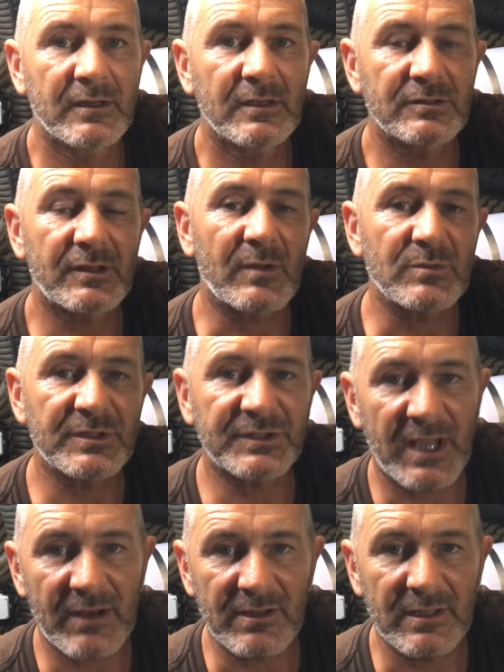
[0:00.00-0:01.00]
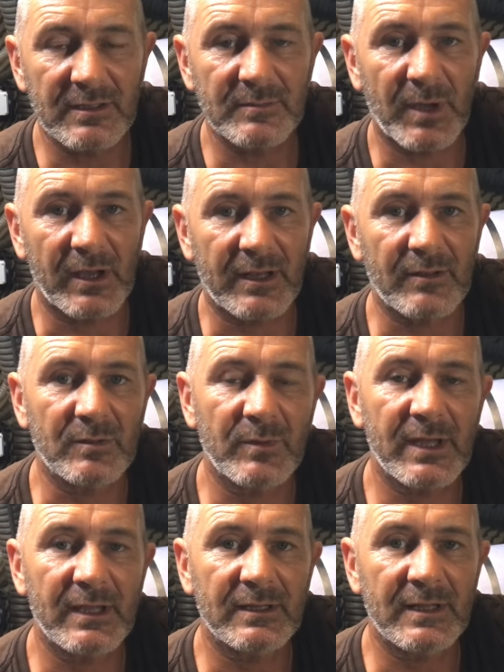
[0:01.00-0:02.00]
So that was the scary part out the
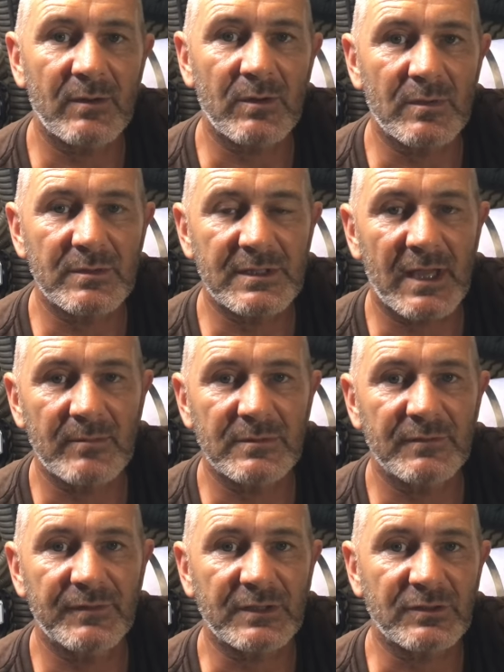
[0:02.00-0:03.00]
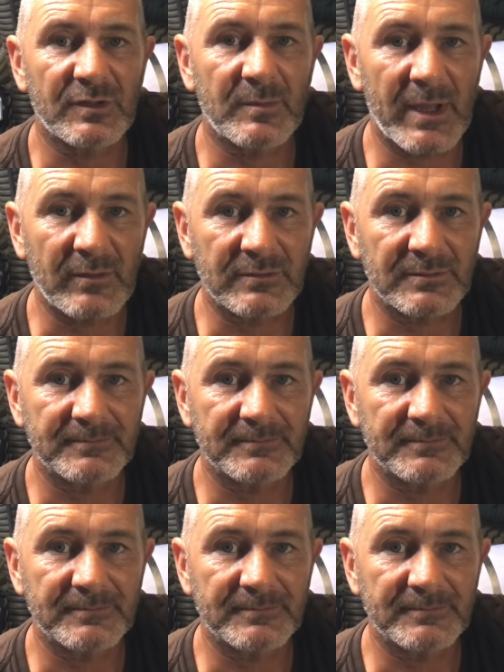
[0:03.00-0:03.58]
way, now it was time to fix on the mount.